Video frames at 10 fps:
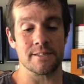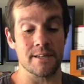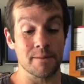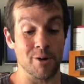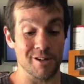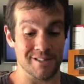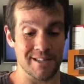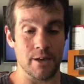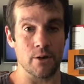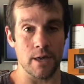seen them on
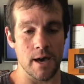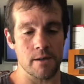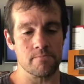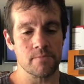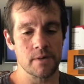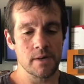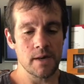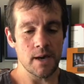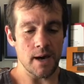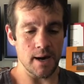sale yet.
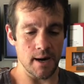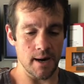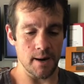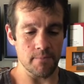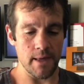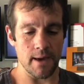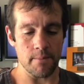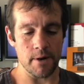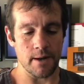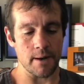They
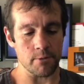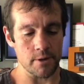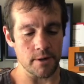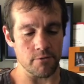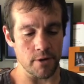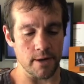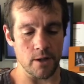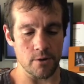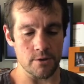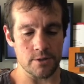come in a couple of different
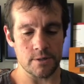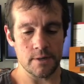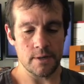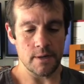colors.